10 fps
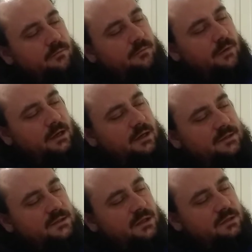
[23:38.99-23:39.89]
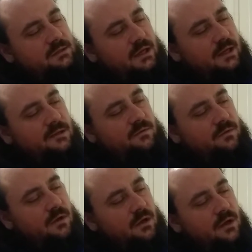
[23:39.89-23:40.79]
recognizing all sides,
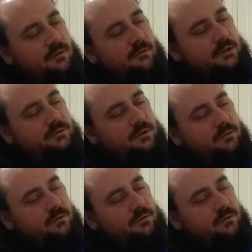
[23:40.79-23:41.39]
fostering